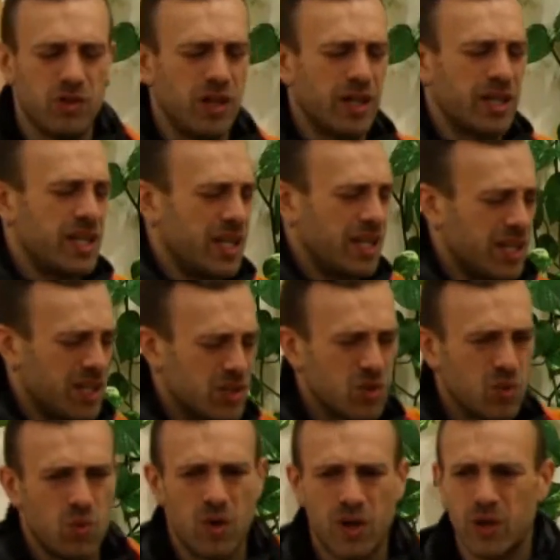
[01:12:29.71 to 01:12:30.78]
You're like getting
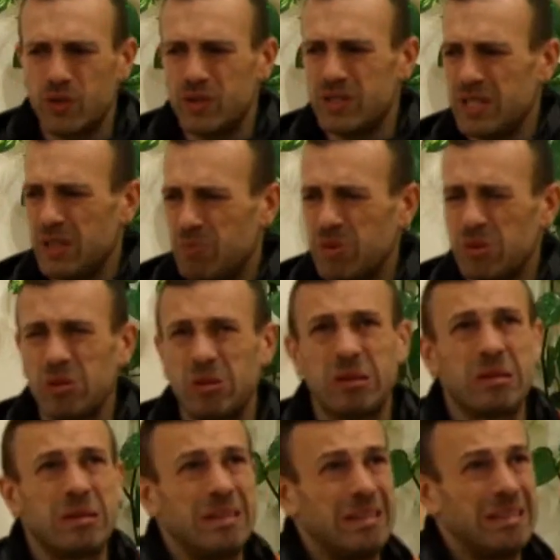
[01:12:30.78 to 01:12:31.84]
into the water deeper. You're
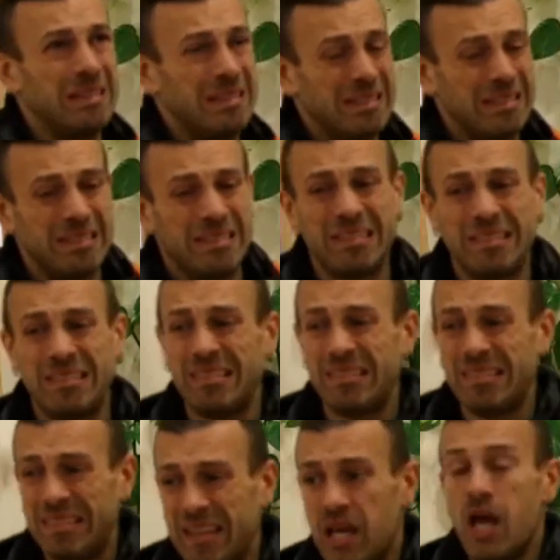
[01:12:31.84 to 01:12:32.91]
like,
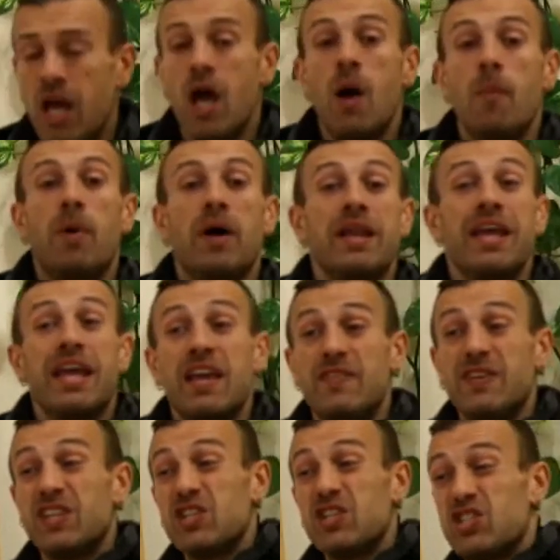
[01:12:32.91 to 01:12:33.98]
oh. But
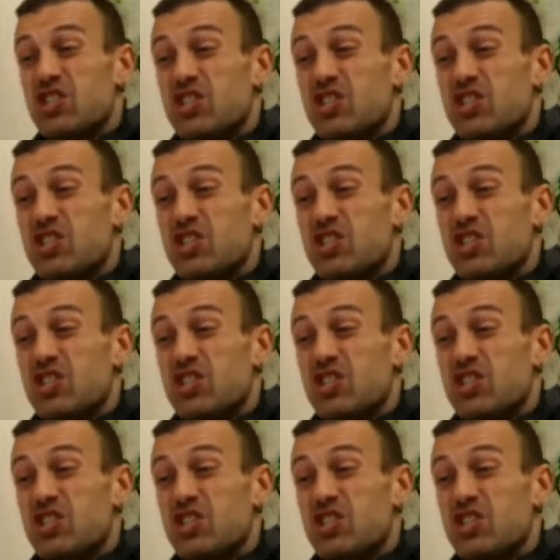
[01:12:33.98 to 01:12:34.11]
if you can